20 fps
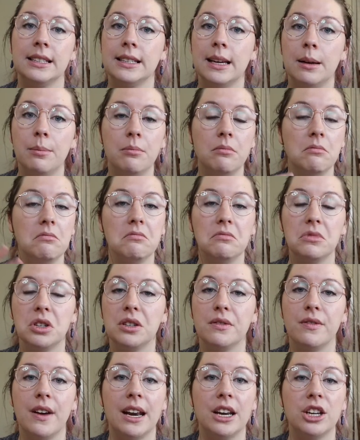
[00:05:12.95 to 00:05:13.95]
Some
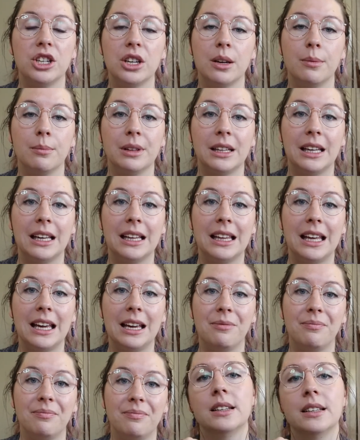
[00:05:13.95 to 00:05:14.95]
just vanish
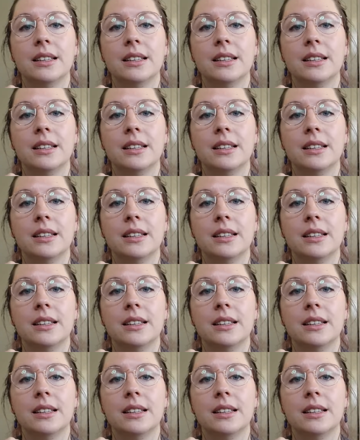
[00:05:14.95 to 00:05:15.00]
completely.